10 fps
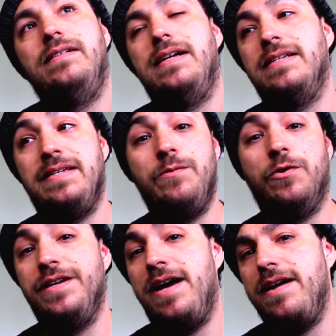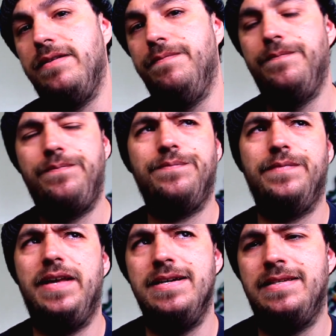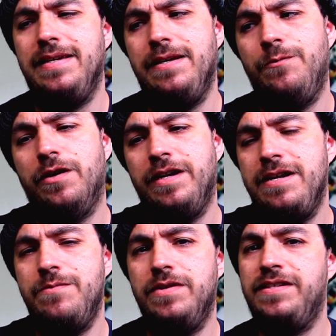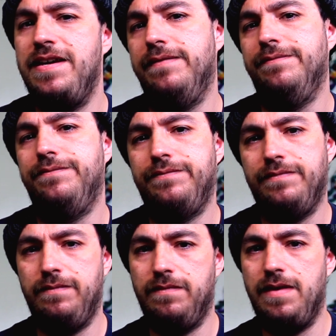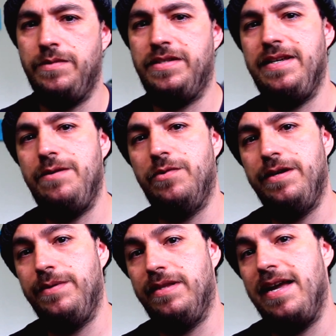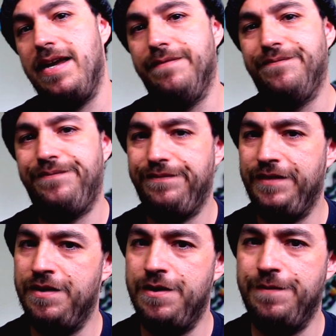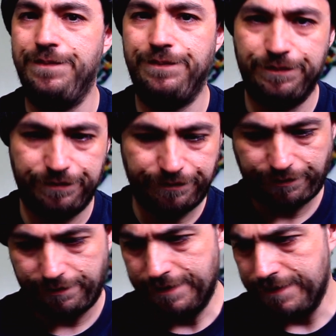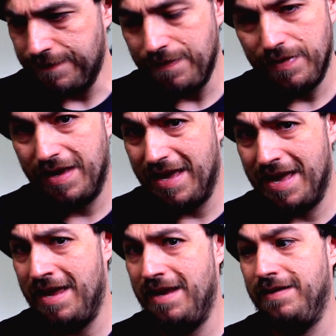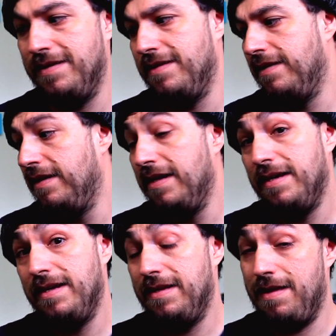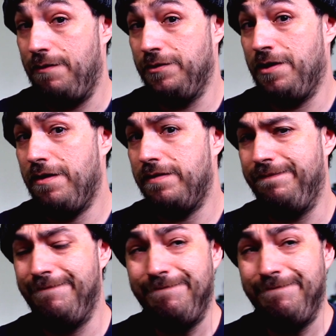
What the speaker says: I see where he died. I see where he would sit. I would see where he would lay, you know? And that was hard.